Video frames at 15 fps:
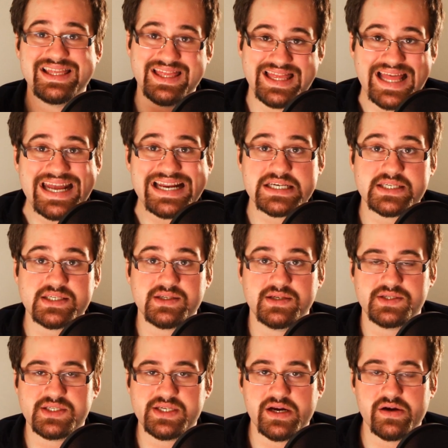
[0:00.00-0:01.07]
Letus
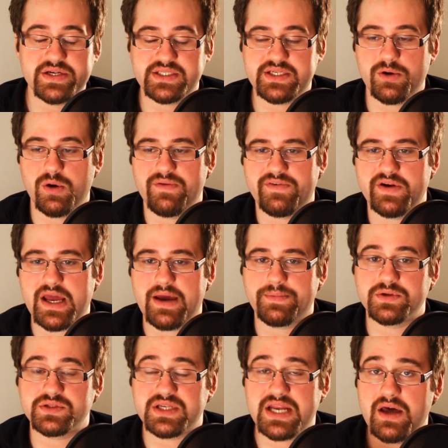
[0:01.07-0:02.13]
series DOF adapters.